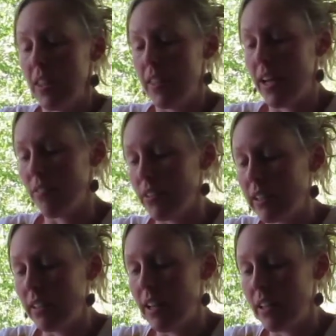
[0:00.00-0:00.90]
The
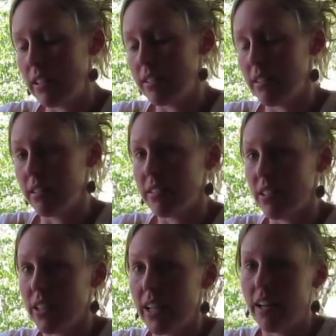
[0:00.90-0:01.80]
African lions in the
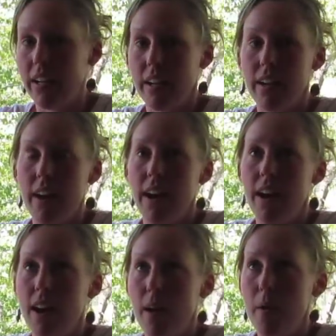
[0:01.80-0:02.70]
Serengeti,
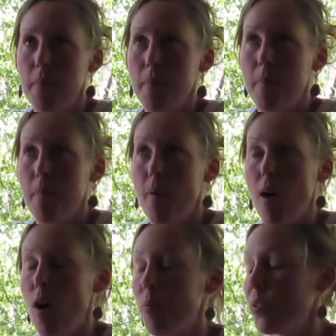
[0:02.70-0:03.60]

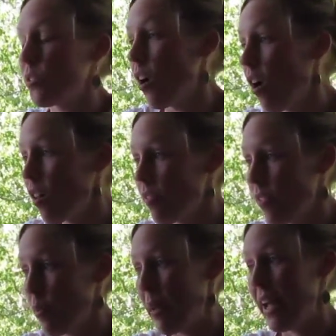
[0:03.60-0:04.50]
almost all of
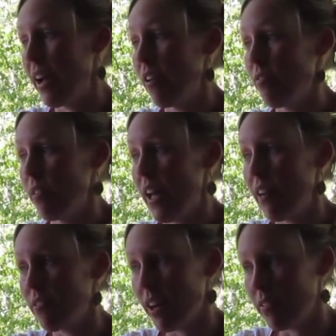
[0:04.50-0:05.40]
them have
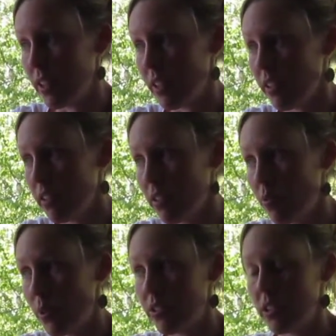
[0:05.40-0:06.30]
FIV,
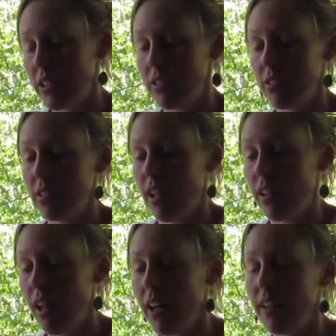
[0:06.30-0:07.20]
which is a
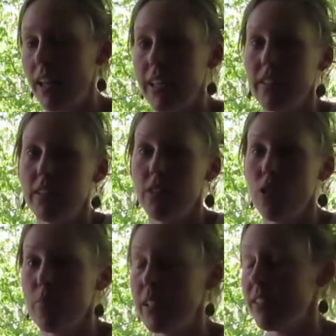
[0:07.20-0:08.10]
lot like
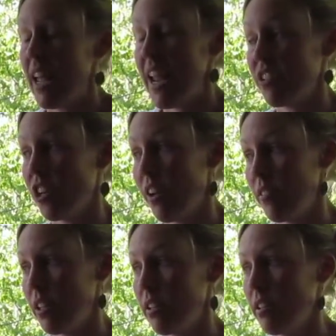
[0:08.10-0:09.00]
human HIV.